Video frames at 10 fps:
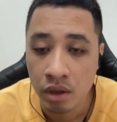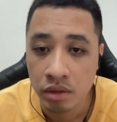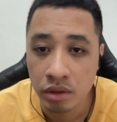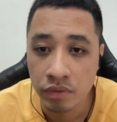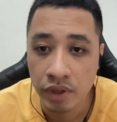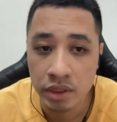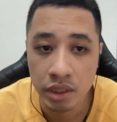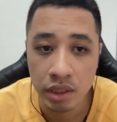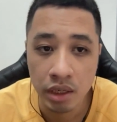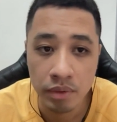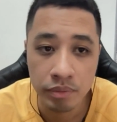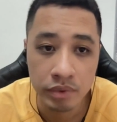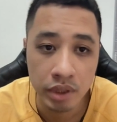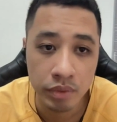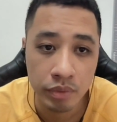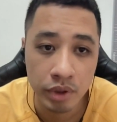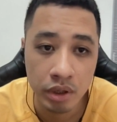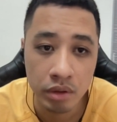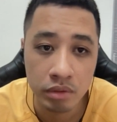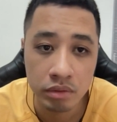the function of the
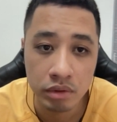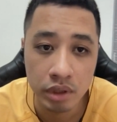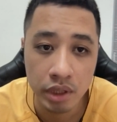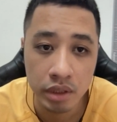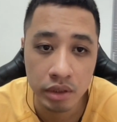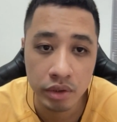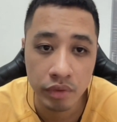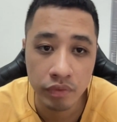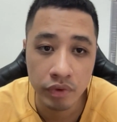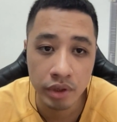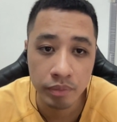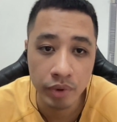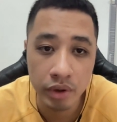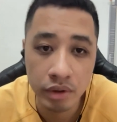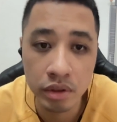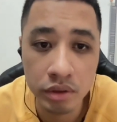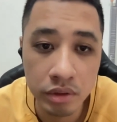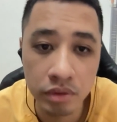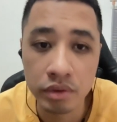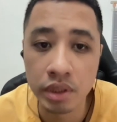rail in the different periods
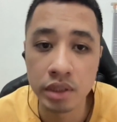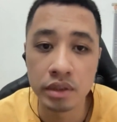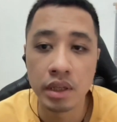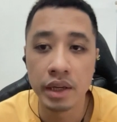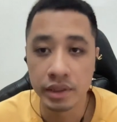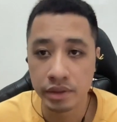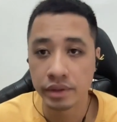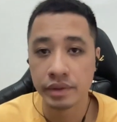to these days.